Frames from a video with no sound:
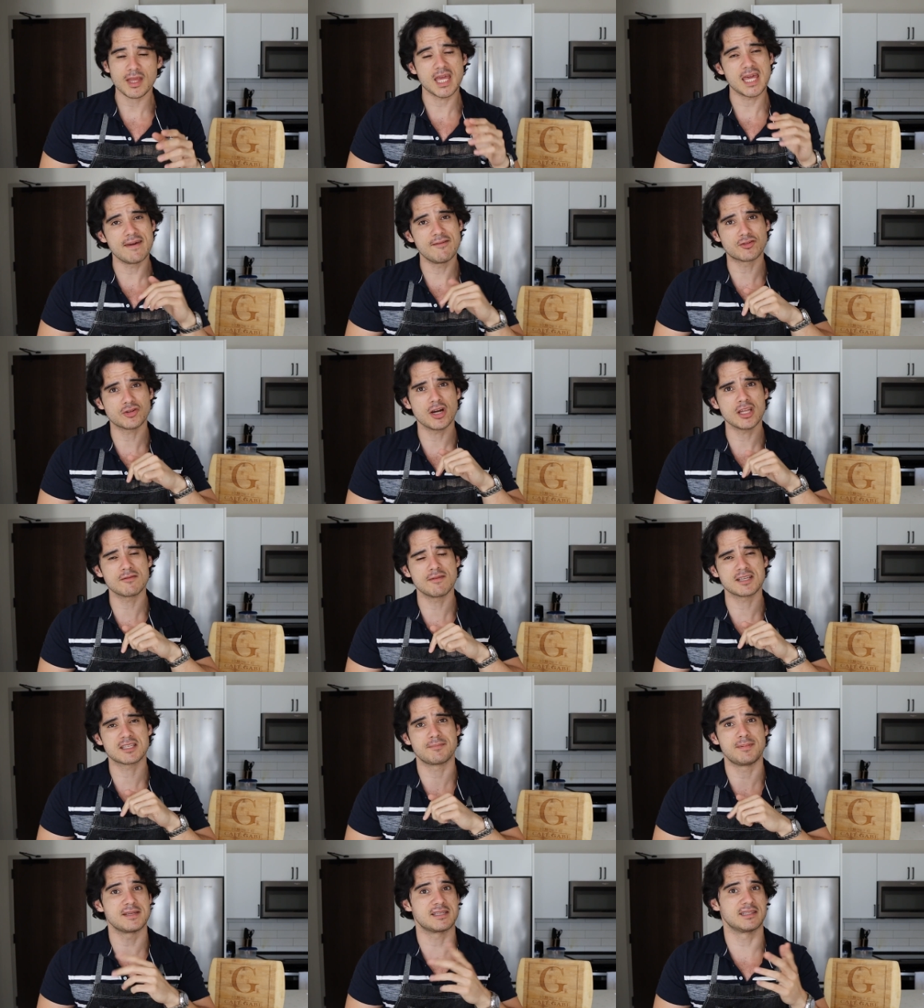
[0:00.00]
If you try the
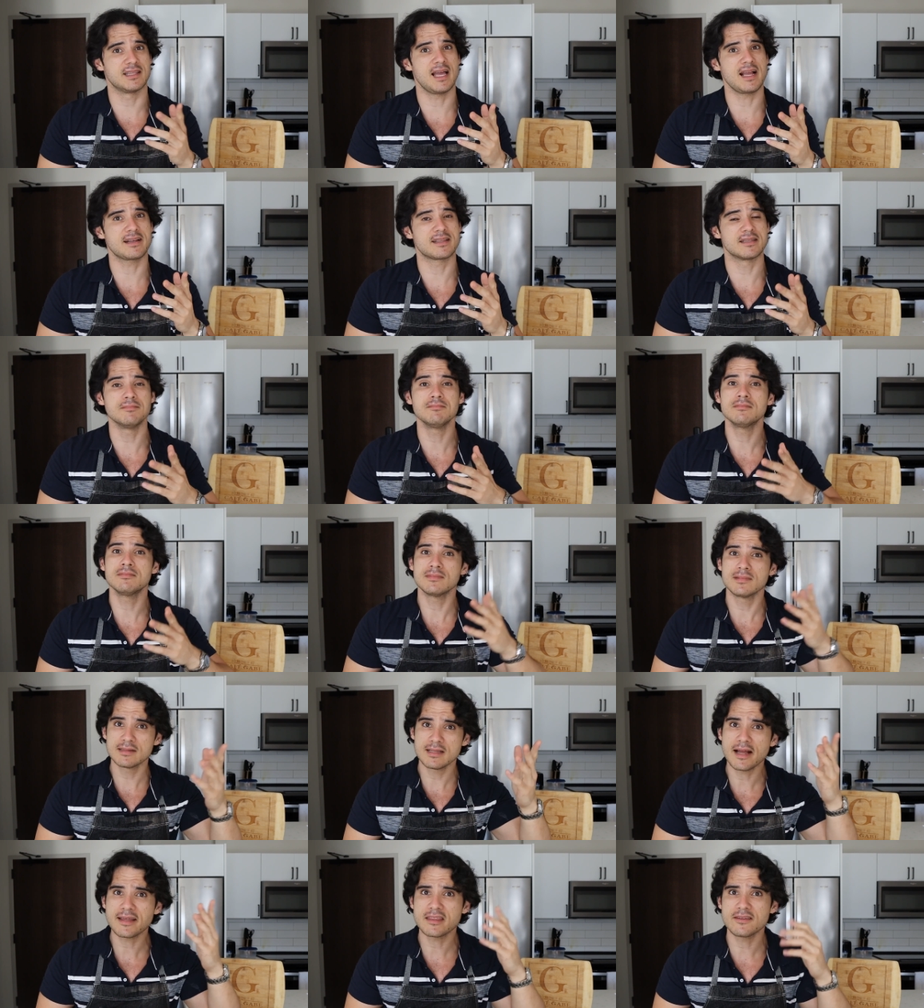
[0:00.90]
recipes and like them,
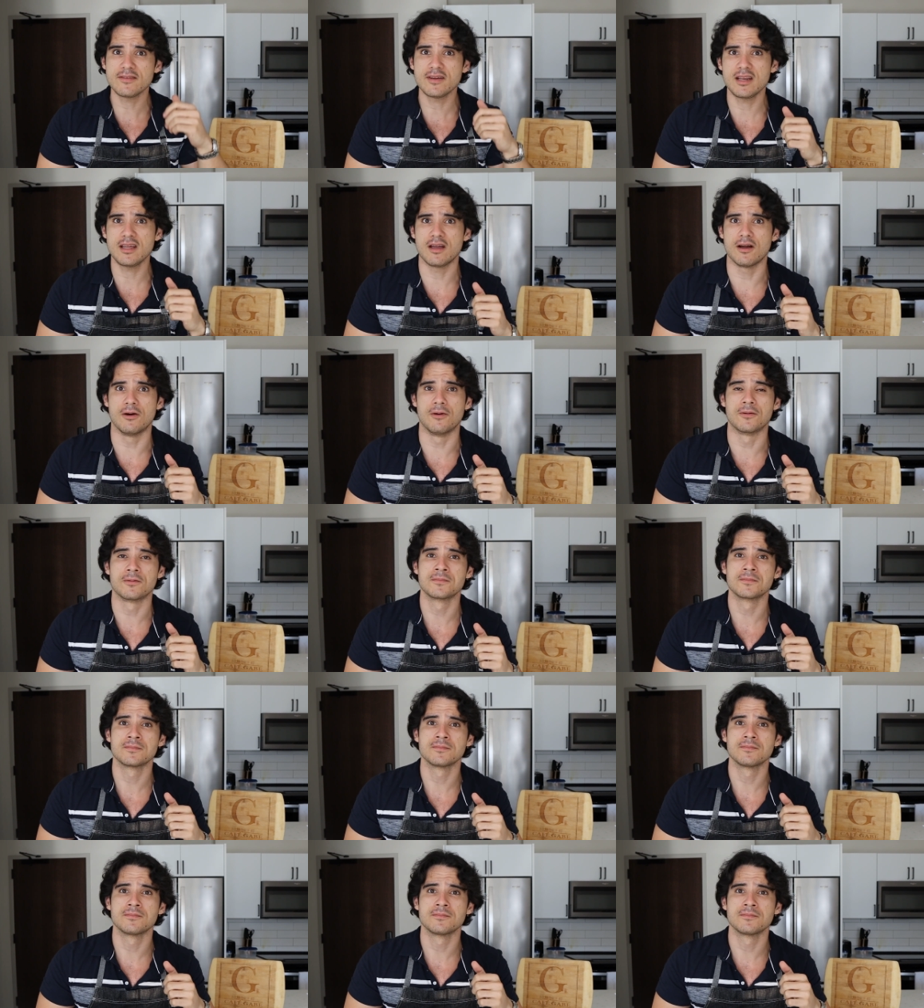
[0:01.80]
like the video.